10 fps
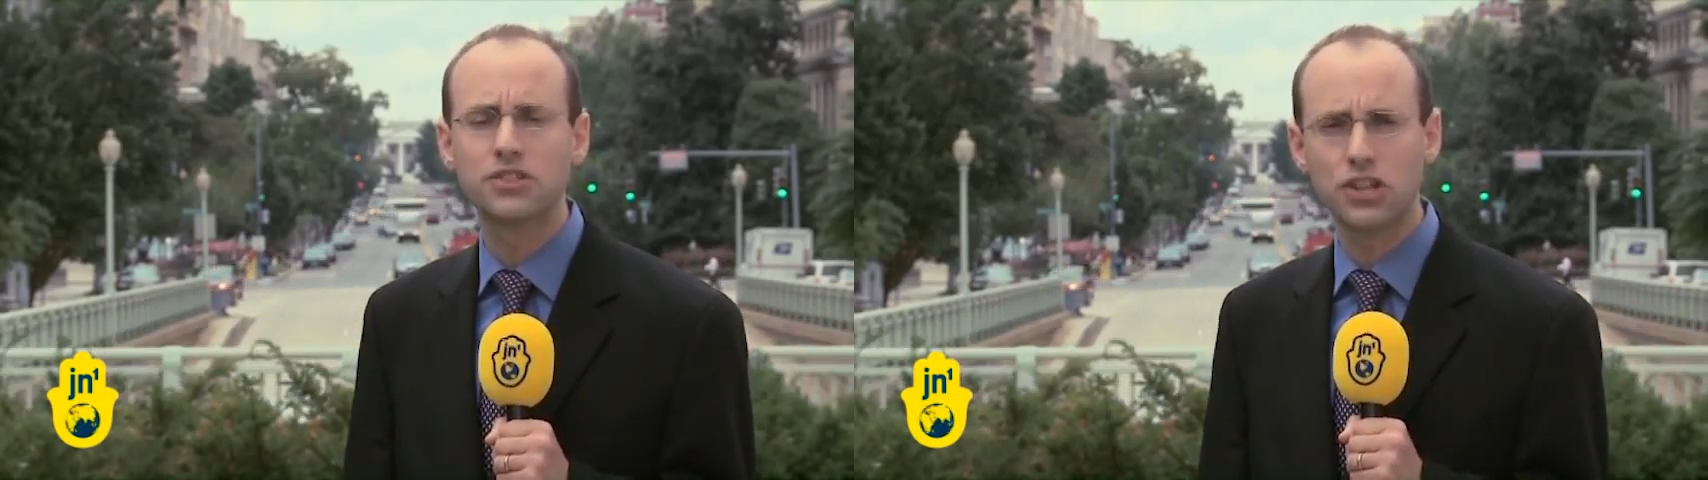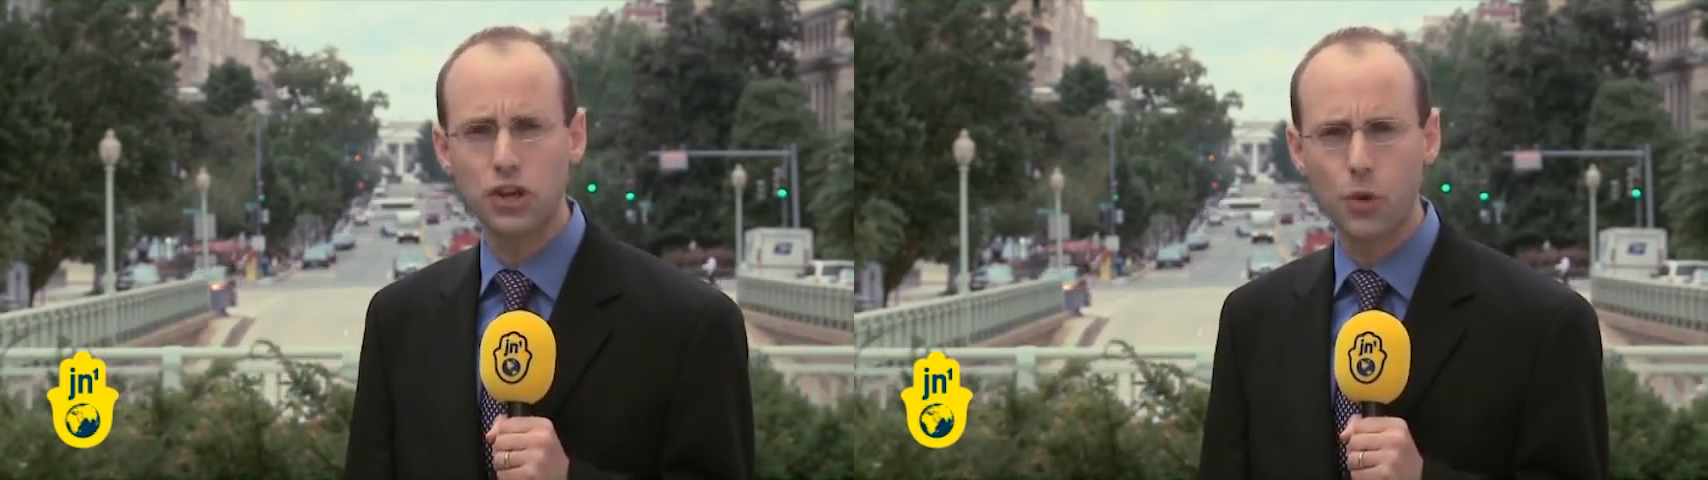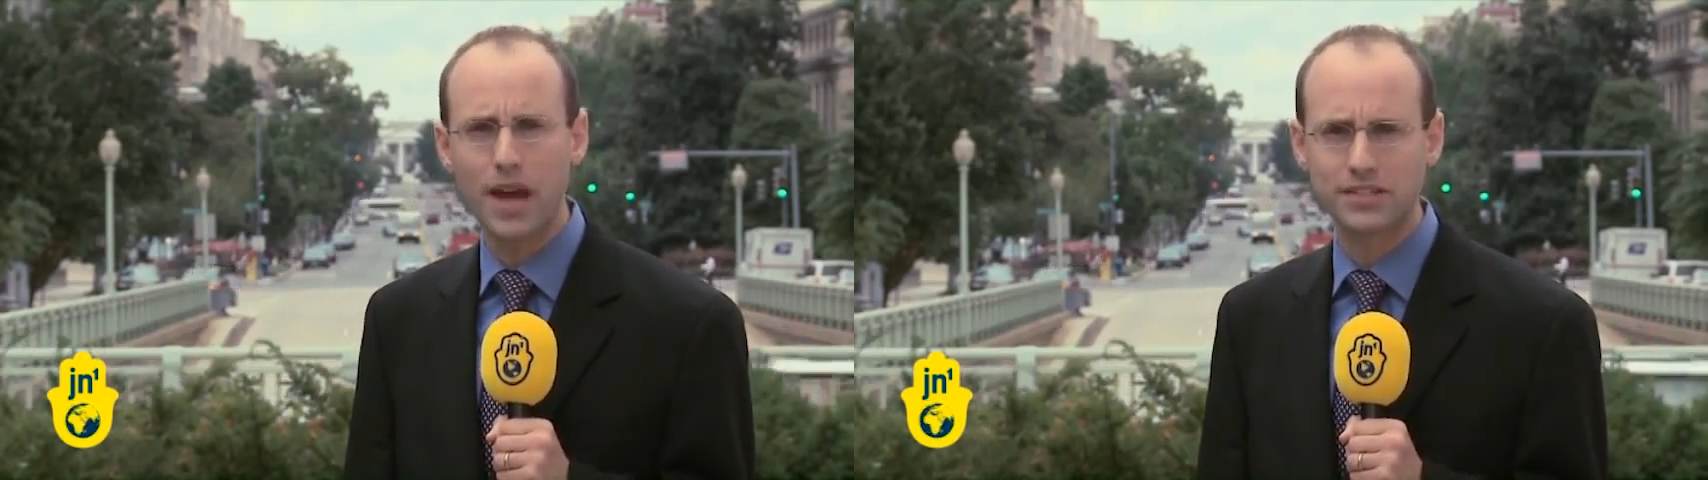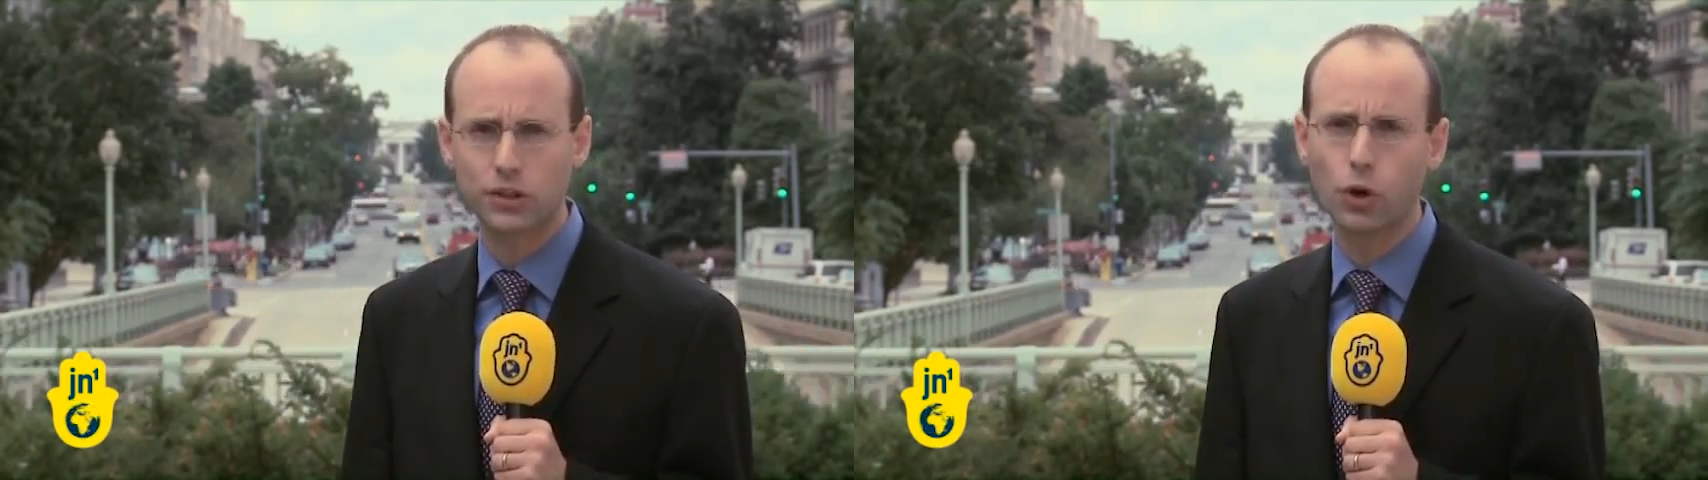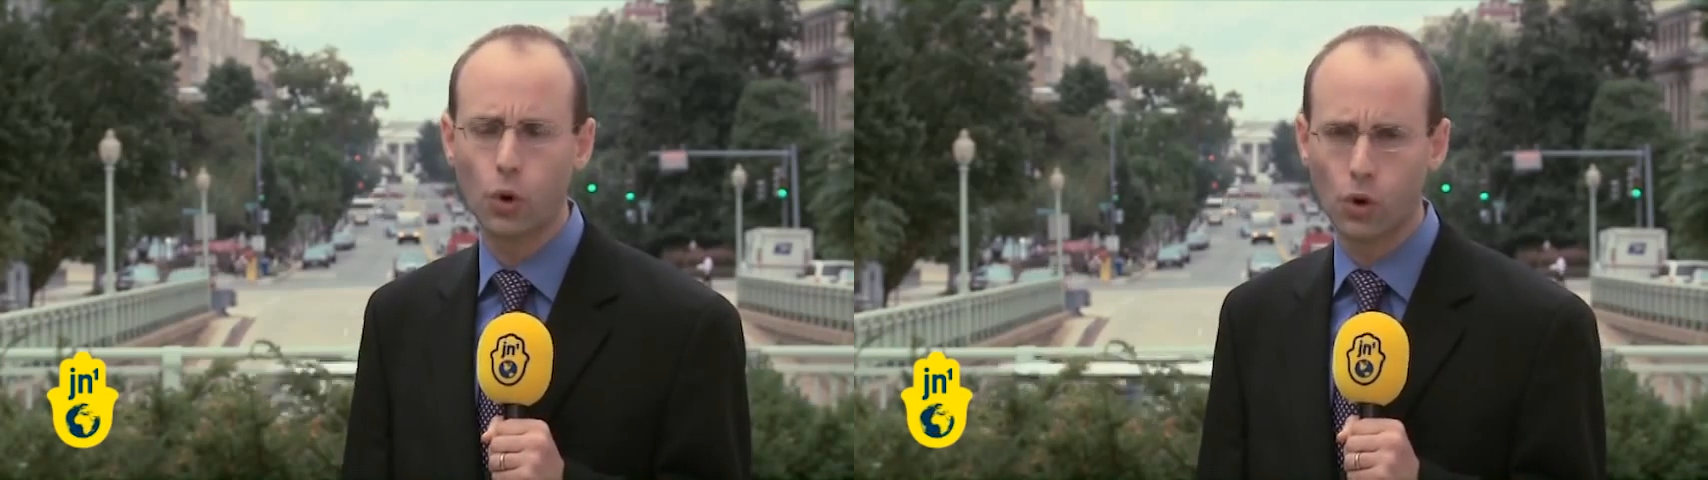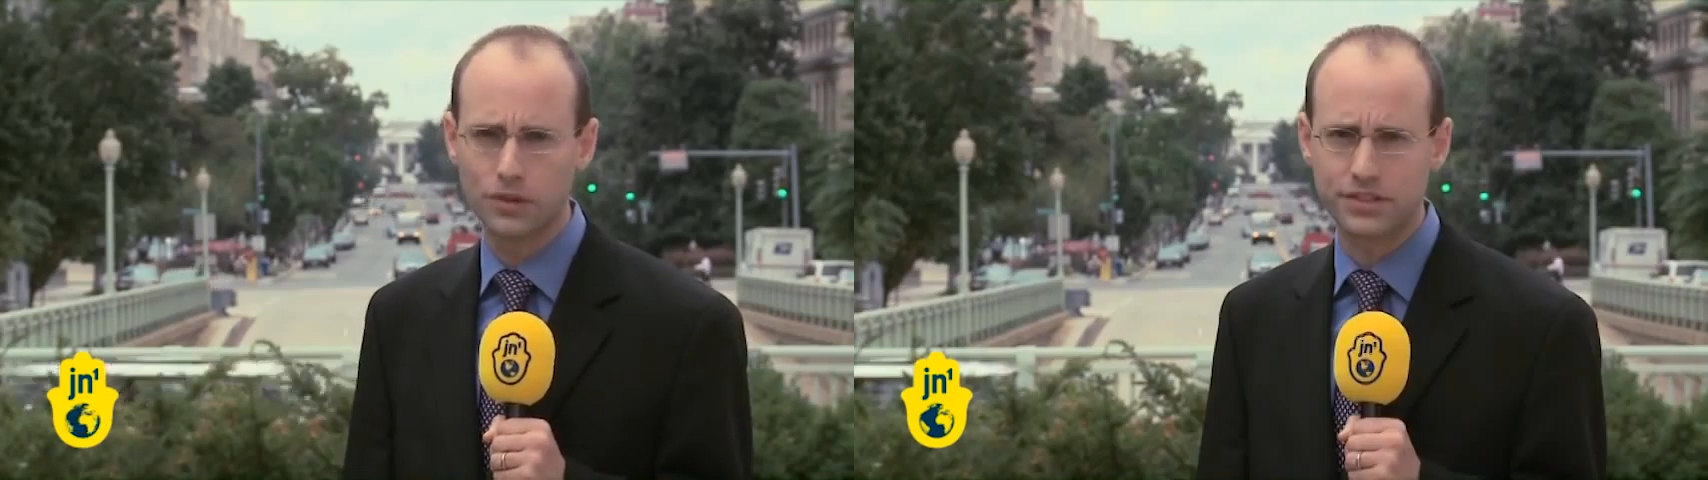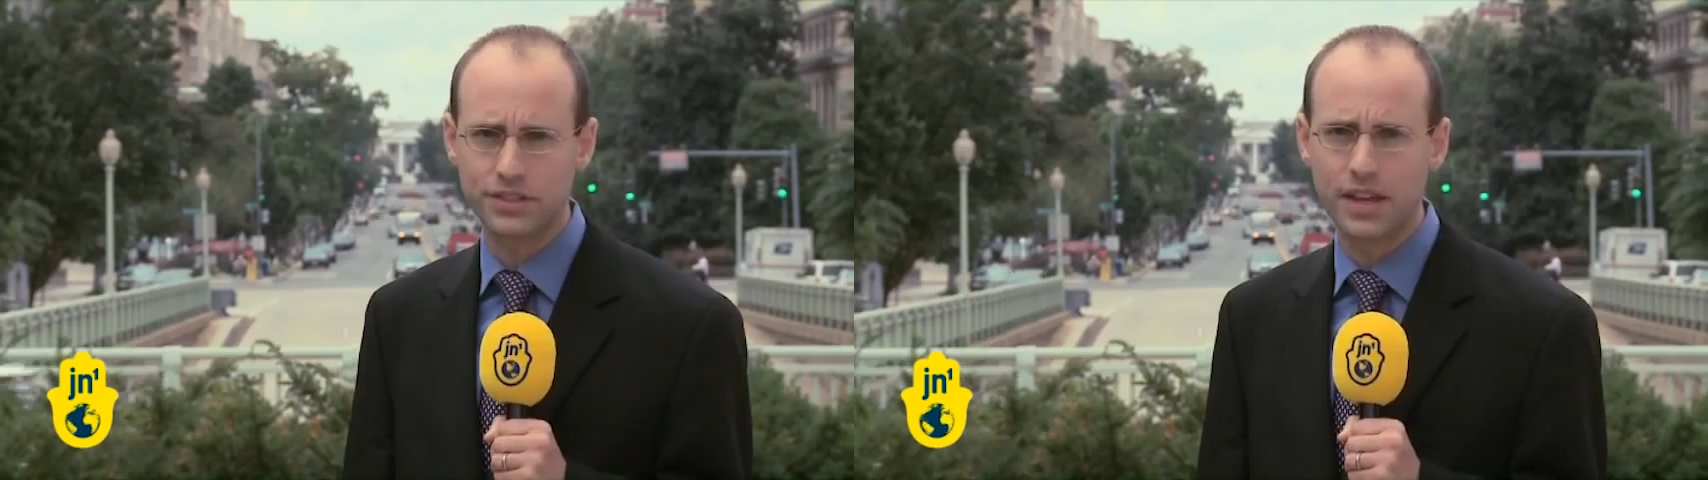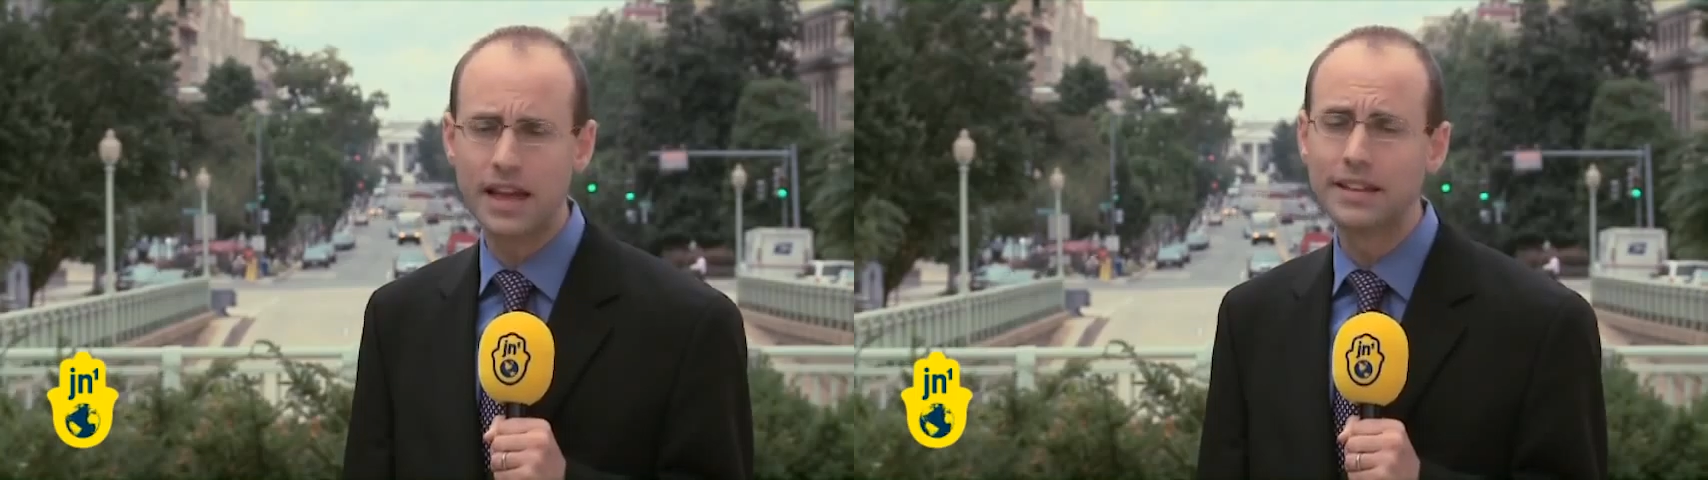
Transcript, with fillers: to U S courts.